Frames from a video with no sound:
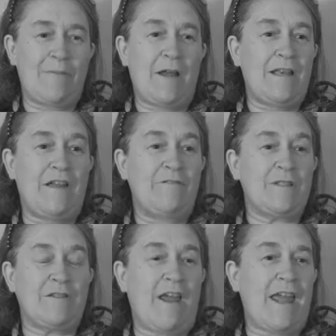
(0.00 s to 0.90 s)
So my life
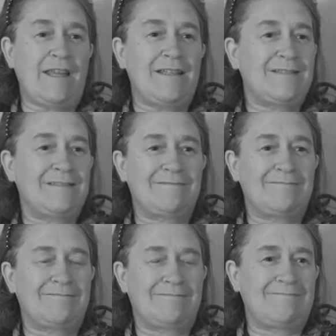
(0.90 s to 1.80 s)
was great.
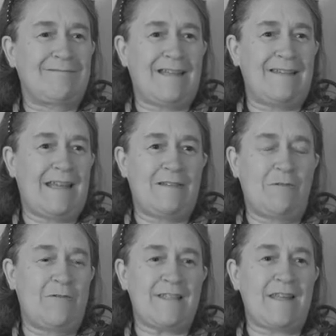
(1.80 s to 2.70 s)
And then
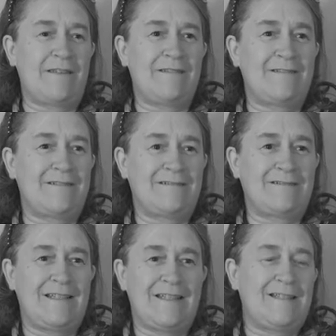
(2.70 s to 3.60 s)
all of a
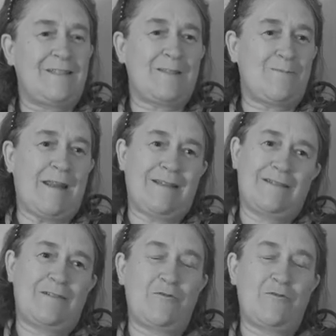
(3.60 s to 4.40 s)
sudden, just went...